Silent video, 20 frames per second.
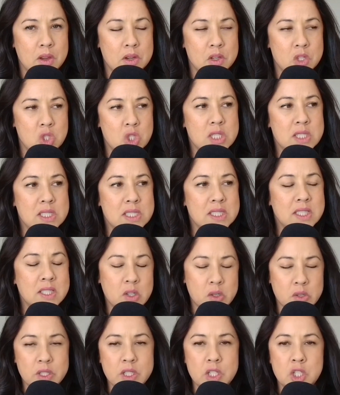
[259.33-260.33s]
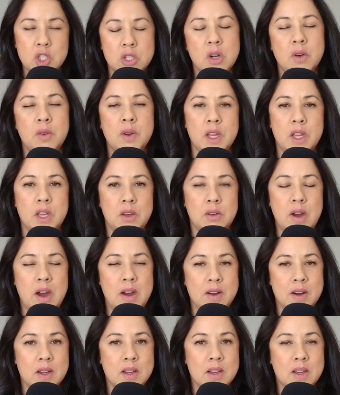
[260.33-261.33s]
She's literally showing you
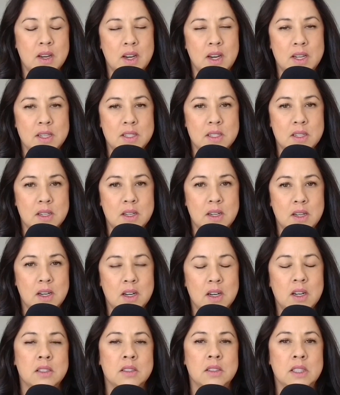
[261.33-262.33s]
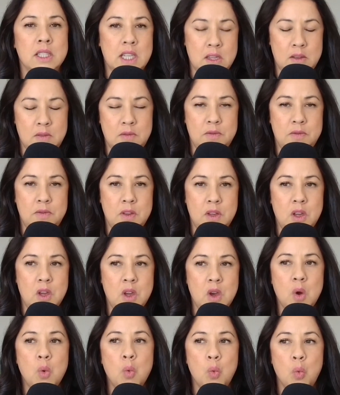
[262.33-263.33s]
how to cut a leaf.
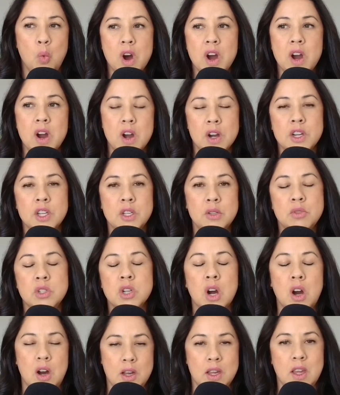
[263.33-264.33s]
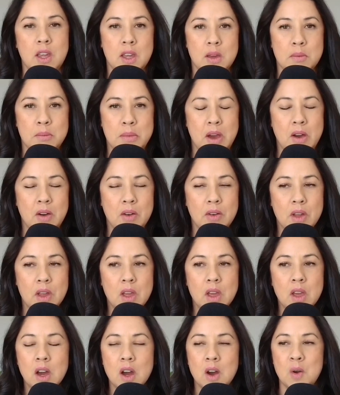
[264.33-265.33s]
What are you talking about?
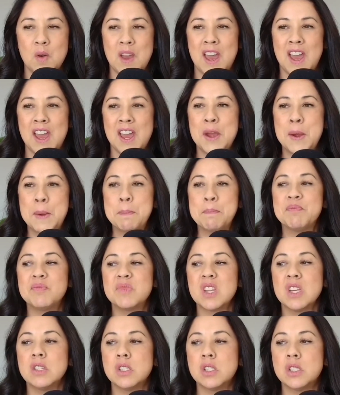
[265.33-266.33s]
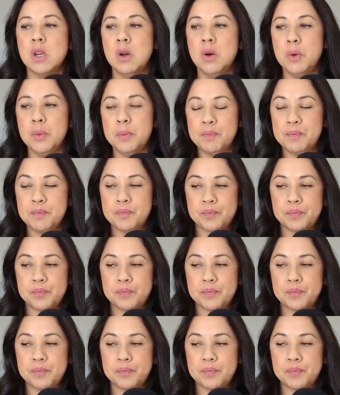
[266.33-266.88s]
Okay, so